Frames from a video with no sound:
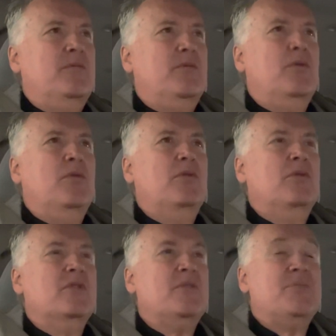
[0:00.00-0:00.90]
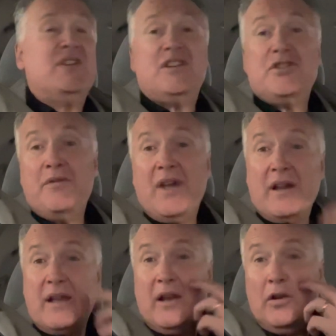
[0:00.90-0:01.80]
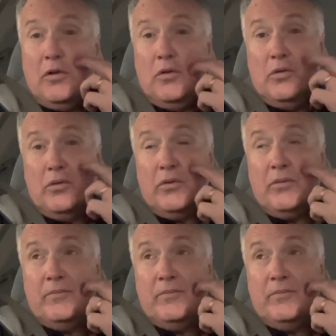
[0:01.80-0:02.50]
for the protection of our gun laws.